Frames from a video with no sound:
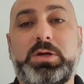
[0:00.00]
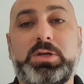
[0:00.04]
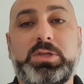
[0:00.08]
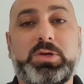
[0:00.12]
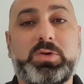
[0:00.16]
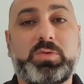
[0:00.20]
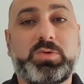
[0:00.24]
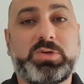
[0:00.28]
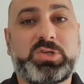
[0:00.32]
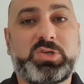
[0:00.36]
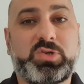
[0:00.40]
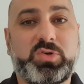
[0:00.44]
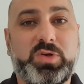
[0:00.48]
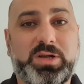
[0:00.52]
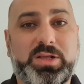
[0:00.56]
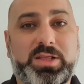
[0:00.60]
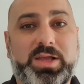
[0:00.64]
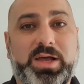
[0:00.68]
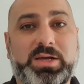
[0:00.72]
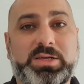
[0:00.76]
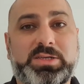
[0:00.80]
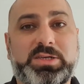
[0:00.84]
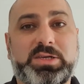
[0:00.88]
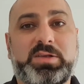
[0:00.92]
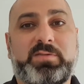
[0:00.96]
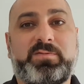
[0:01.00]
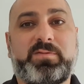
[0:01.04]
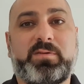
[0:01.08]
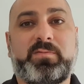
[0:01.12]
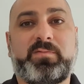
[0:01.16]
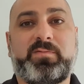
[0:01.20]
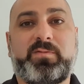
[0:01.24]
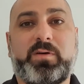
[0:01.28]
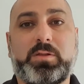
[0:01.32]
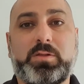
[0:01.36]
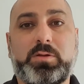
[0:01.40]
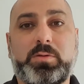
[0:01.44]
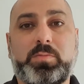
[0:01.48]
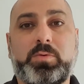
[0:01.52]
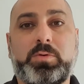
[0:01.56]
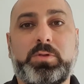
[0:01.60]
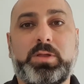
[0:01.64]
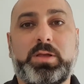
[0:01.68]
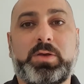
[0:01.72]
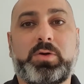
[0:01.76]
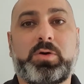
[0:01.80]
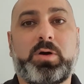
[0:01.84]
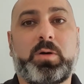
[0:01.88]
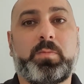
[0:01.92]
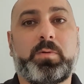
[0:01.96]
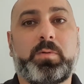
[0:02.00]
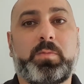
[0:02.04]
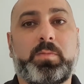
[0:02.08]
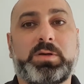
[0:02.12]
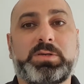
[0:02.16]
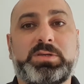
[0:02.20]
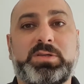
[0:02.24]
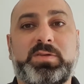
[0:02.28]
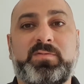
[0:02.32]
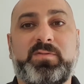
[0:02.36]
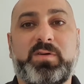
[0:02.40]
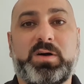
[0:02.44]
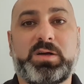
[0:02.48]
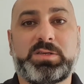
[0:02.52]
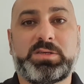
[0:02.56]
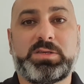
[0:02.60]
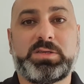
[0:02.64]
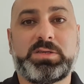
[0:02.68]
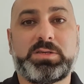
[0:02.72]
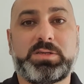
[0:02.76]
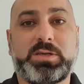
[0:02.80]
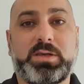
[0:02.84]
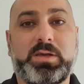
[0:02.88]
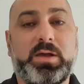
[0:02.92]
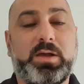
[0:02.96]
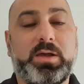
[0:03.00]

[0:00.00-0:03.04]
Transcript: to restrict access from vulnerable and compromised devices.